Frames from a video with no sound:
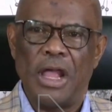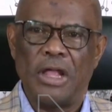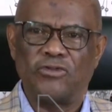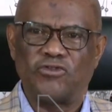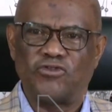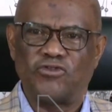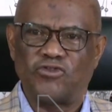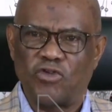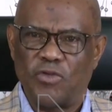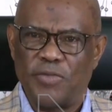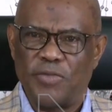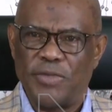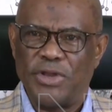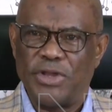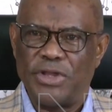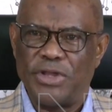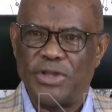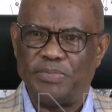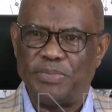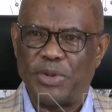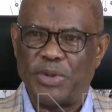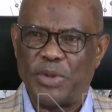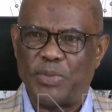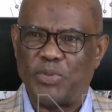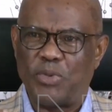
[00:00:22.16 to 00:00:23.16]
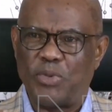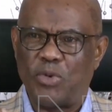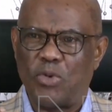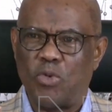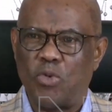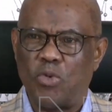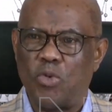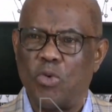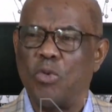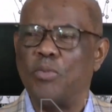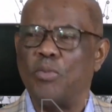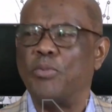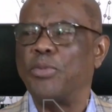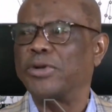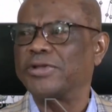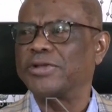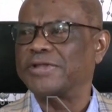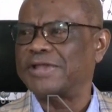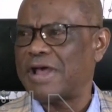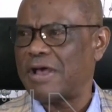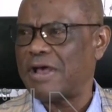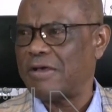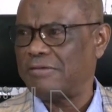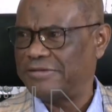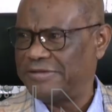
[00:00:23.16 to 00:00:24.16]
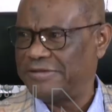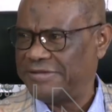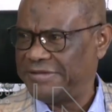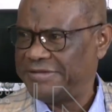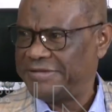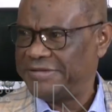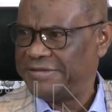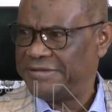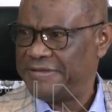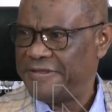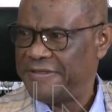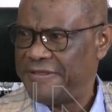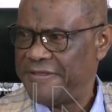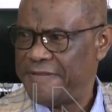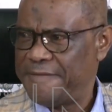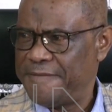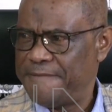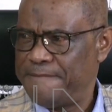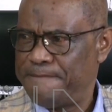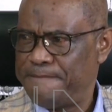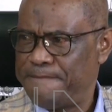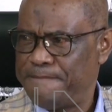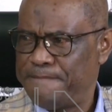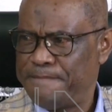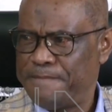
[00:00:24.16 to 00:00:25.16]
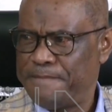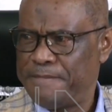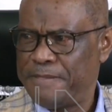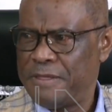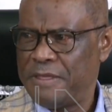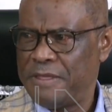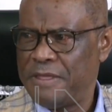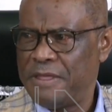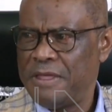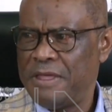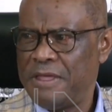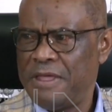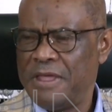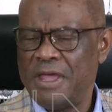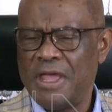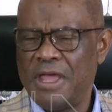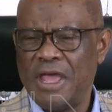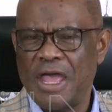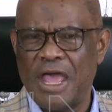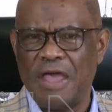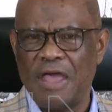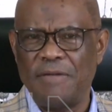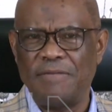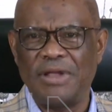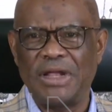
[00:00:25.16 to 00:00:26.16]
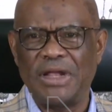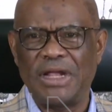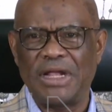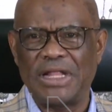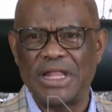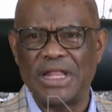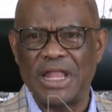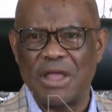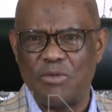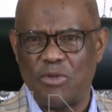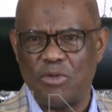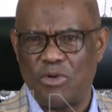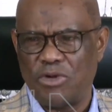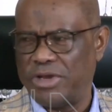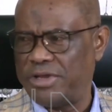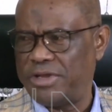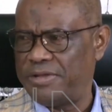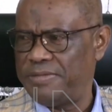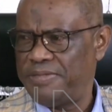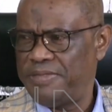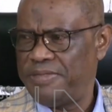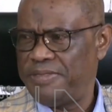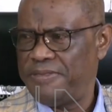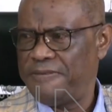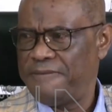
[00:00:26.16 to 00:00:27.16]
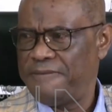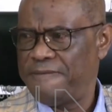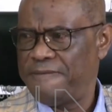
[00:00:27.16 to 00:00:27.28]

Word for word: And so many people who bought houses have been clamoring